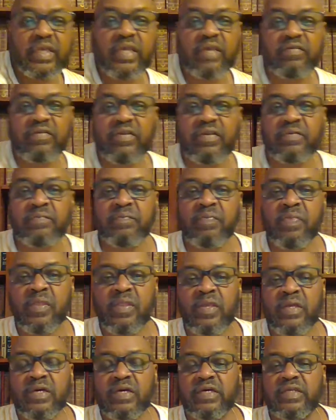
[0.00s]
given
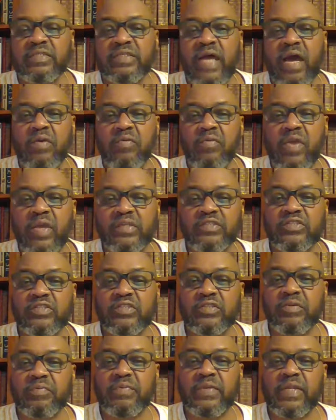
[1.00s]
a
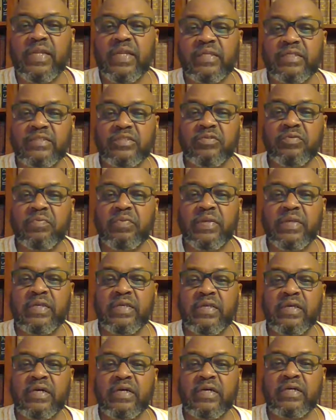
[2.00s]
direction to
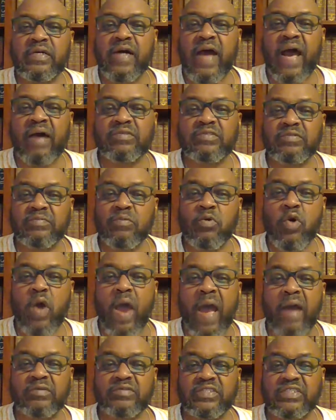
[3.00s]
be more
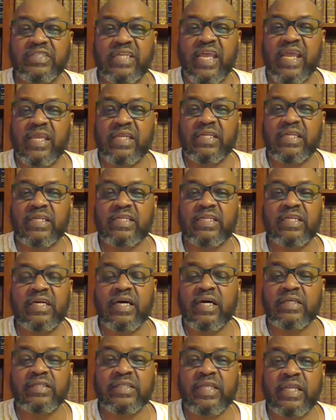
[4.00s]
outstanding
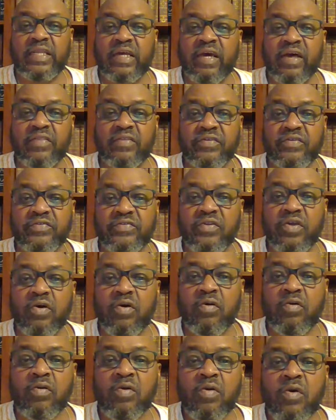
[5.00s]
than others.
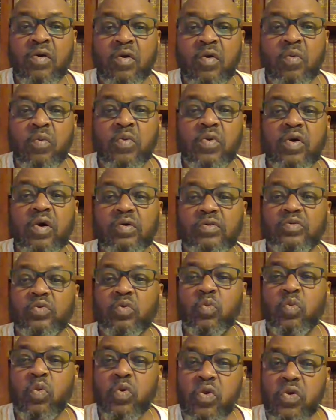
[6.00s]
No, we ought to
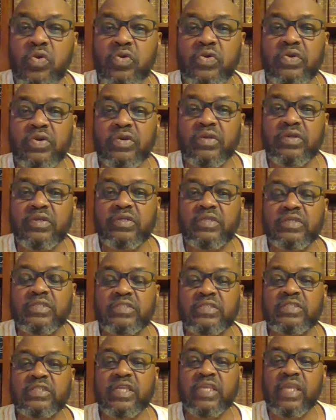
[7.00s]
work
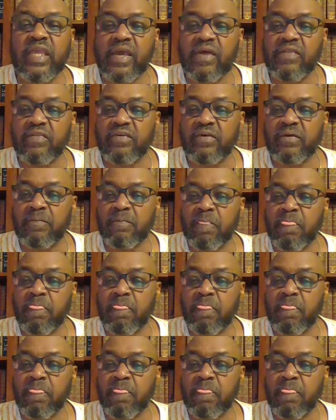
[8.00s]
together.